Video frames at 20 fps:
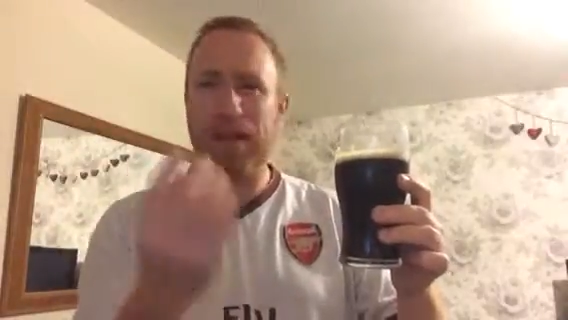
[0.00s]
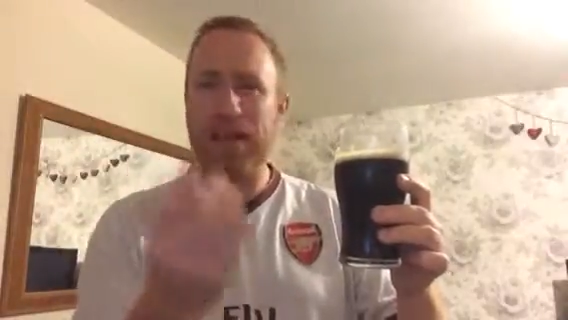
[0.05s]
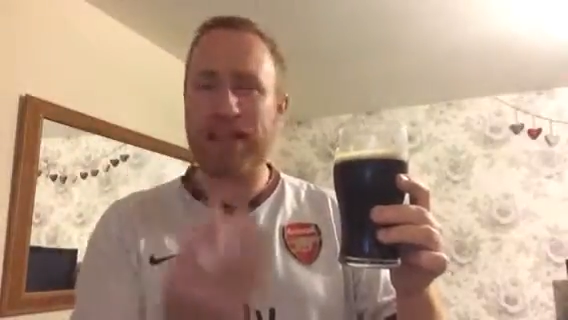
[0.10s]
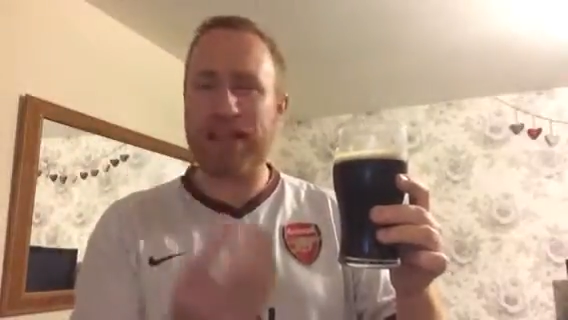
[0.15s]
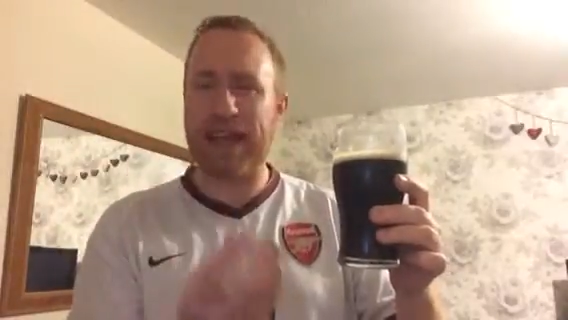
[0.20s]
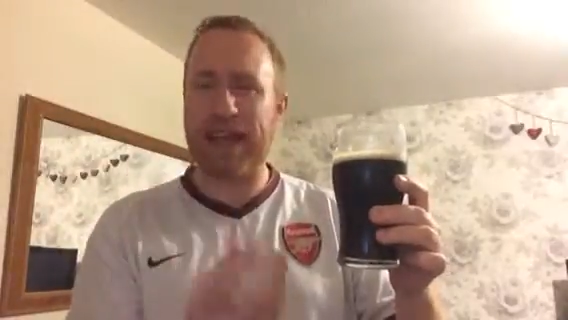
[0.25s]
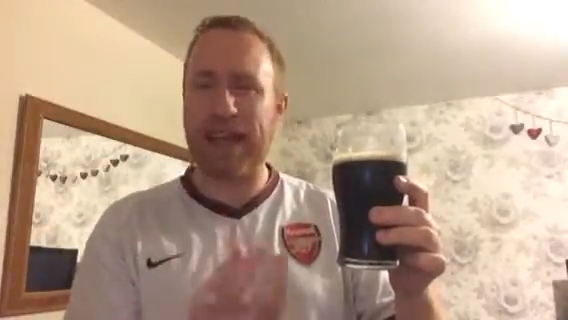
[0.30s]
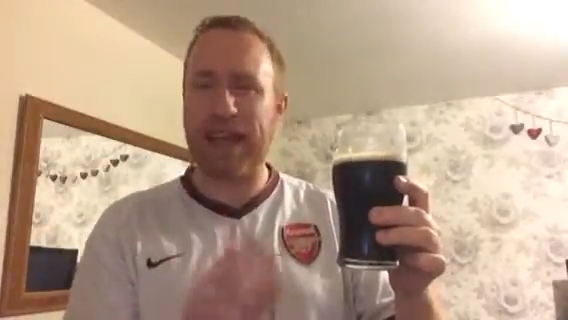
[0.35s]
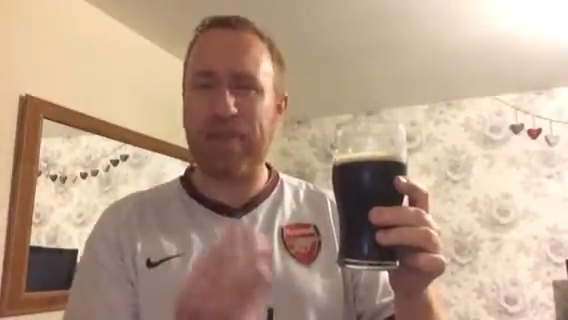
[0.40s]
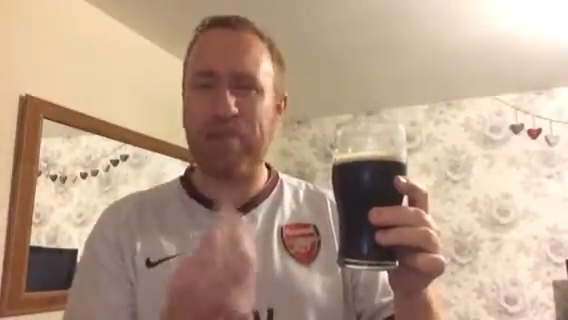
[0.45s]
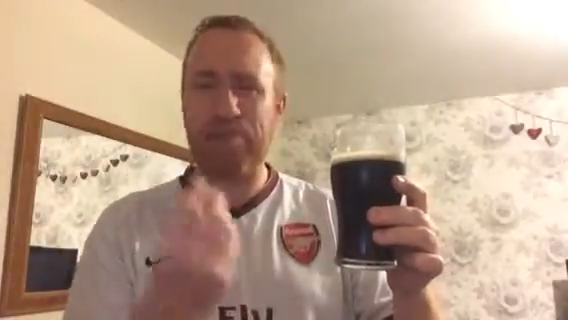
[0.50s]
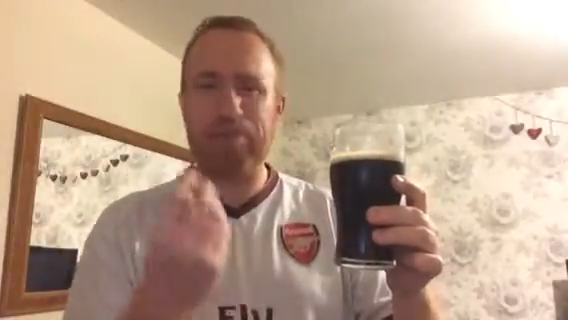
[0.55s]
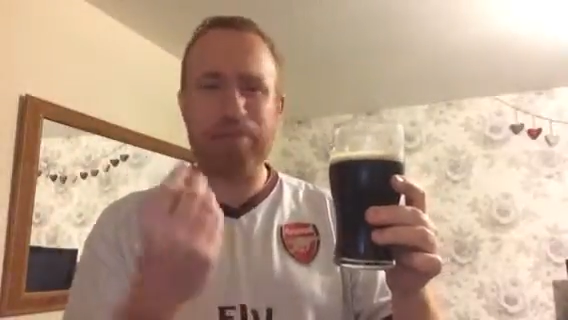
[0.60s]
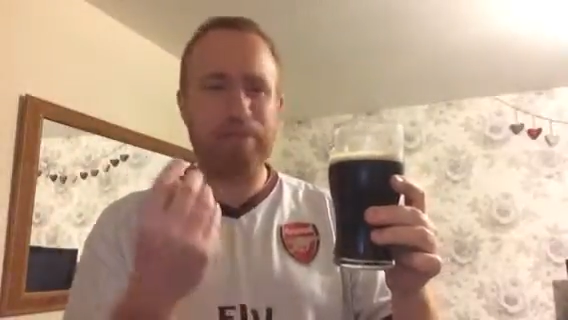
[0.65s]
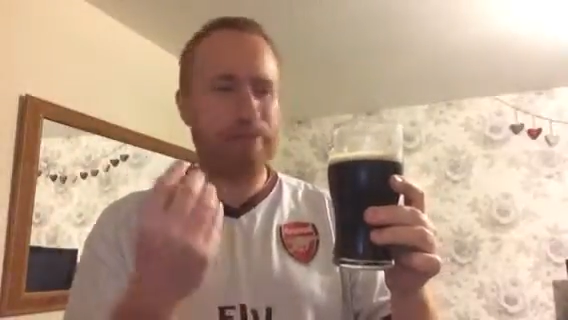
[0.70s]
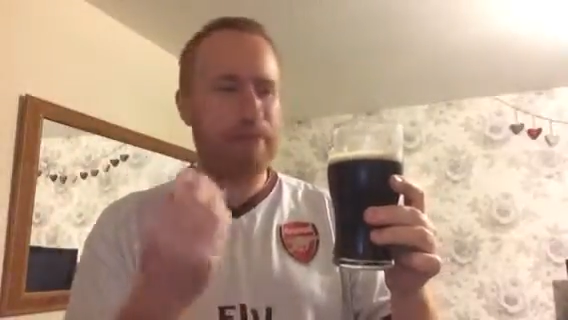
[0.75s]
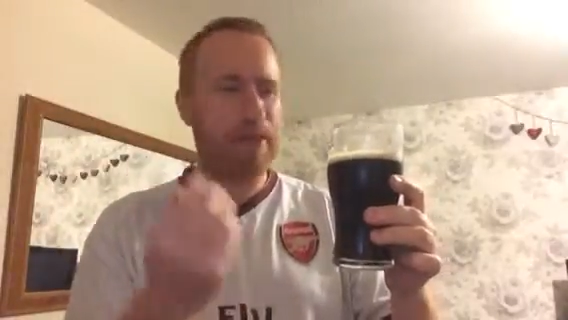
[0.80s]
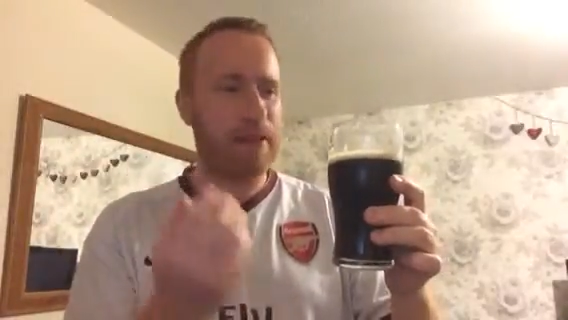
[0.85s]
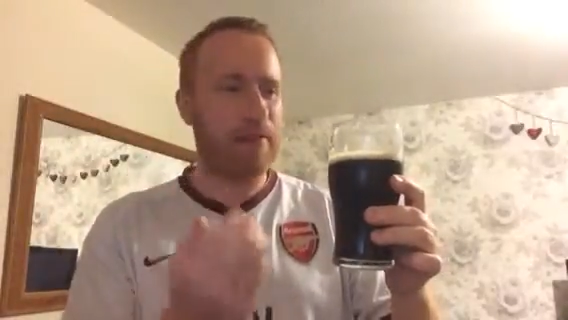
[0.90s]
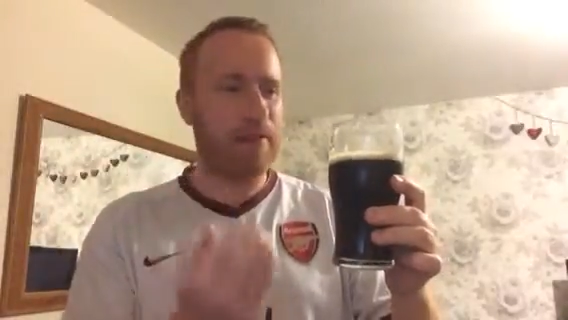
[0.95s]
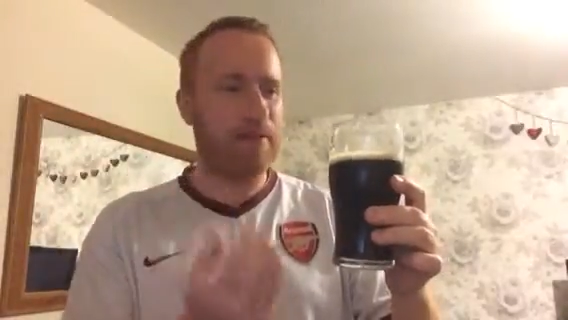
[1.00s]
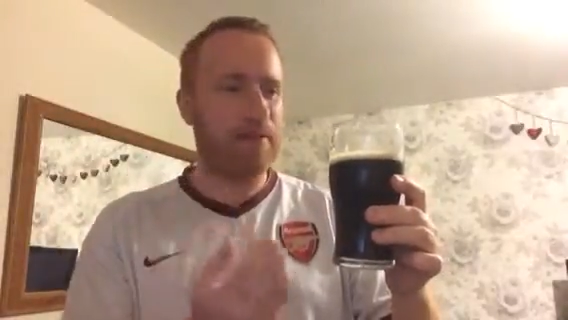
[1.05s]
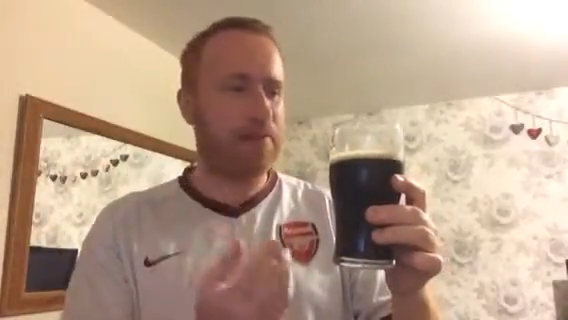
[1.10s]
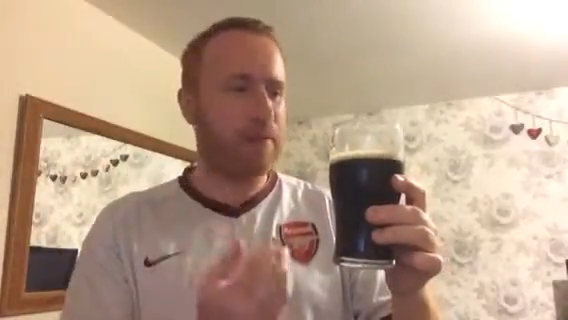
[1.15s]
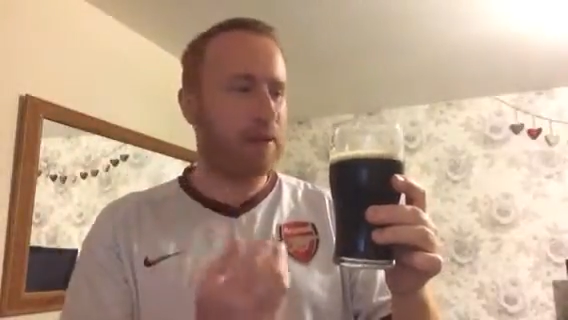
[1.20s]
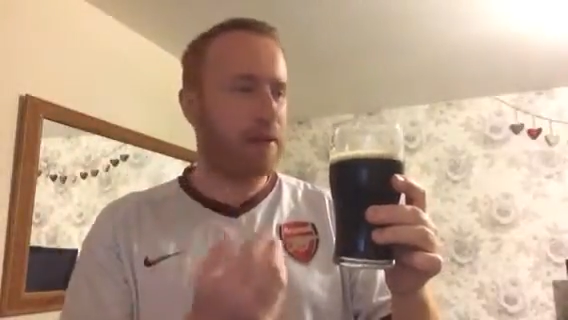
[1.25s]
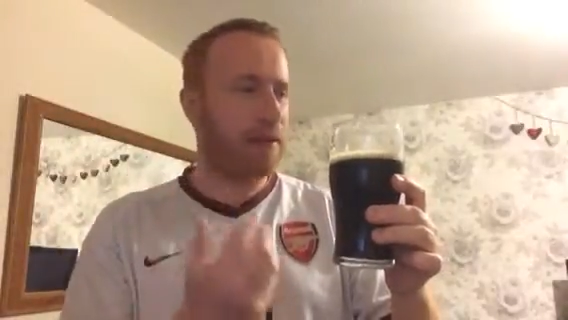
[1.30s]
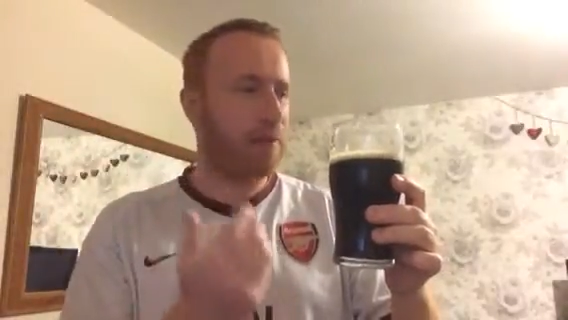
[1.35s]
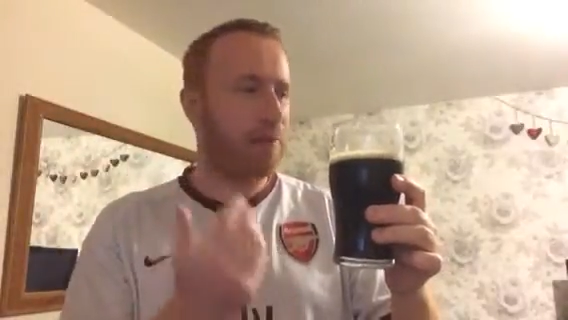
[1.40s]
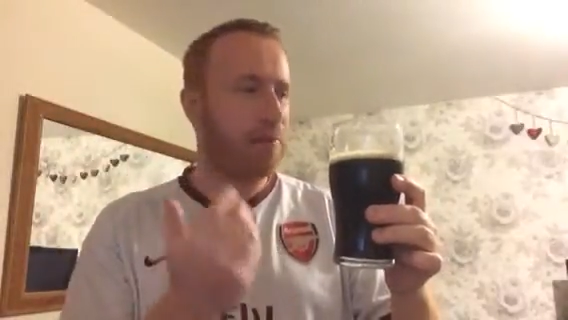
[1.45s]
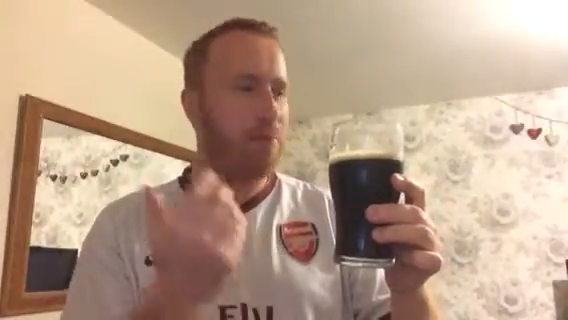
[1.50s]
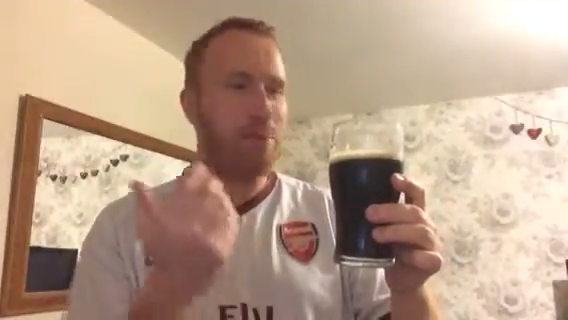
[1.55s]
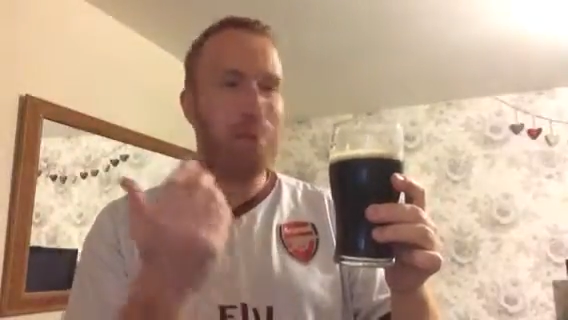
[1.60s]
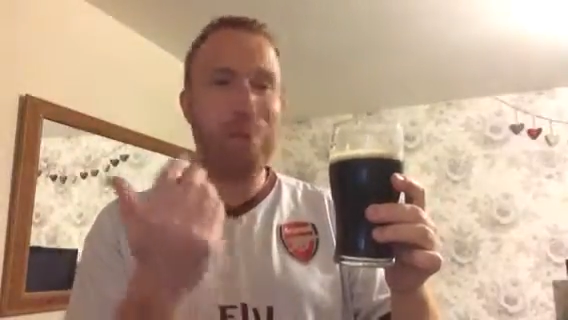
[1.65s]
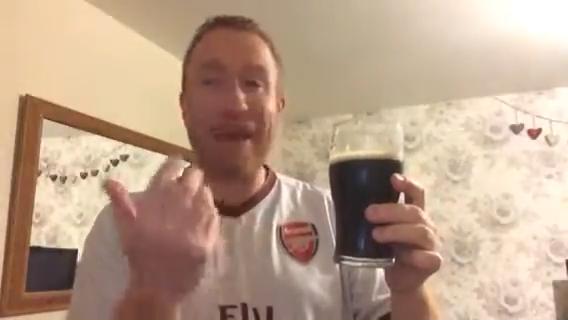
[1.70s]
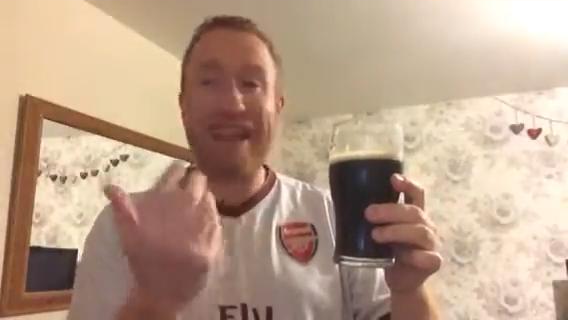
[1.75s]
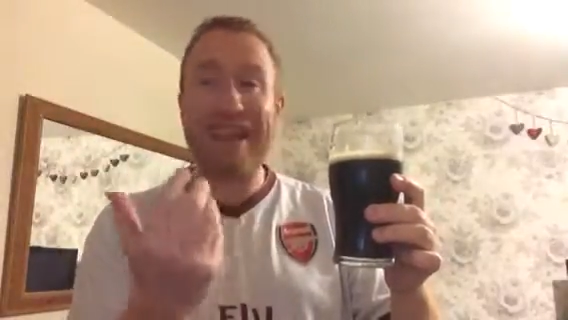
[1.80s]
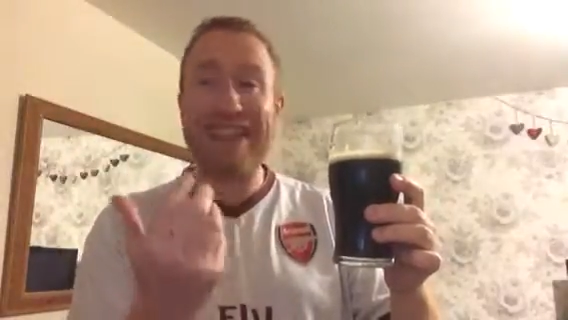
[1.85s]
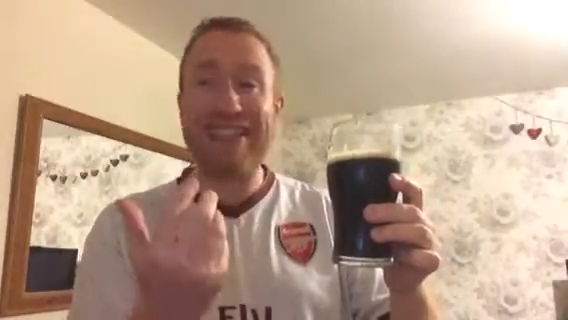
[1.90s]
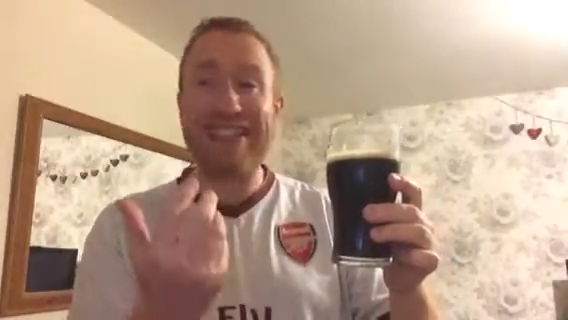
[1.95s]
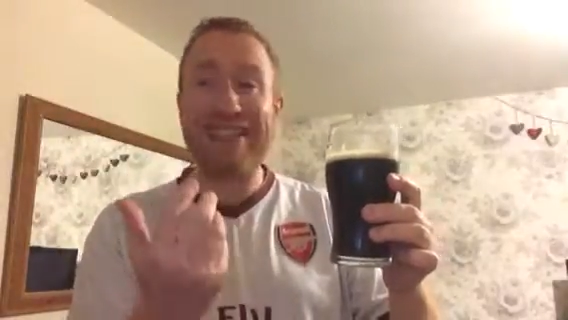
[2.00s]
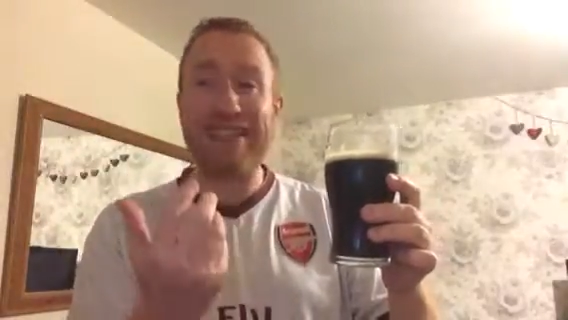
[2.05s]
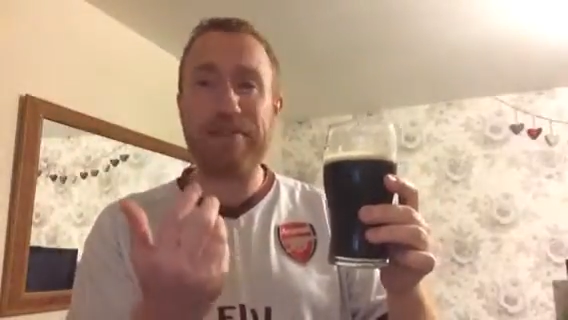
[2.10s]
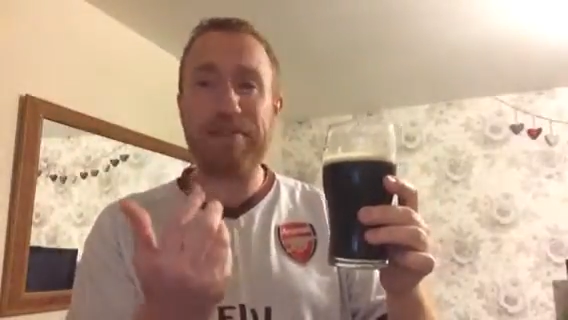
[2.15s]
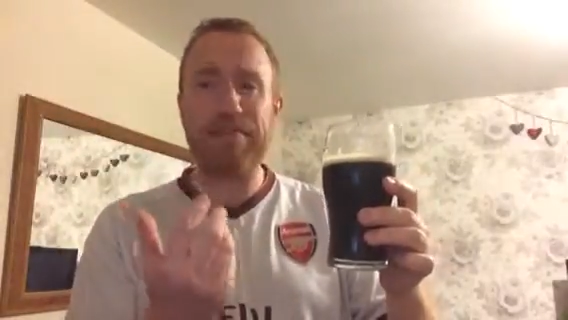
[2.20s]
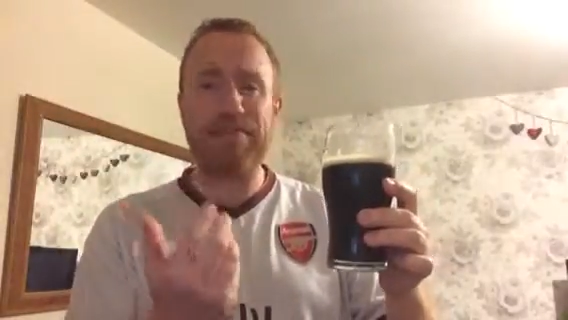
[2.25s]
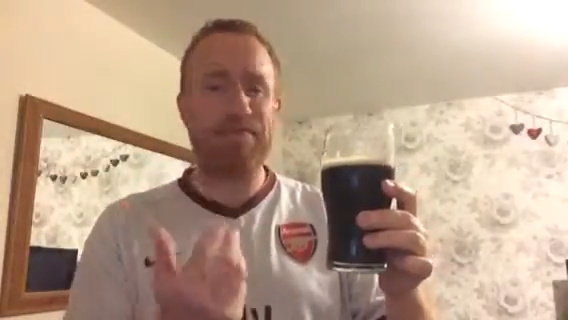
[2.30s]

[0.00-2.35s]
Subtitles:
It's like peat.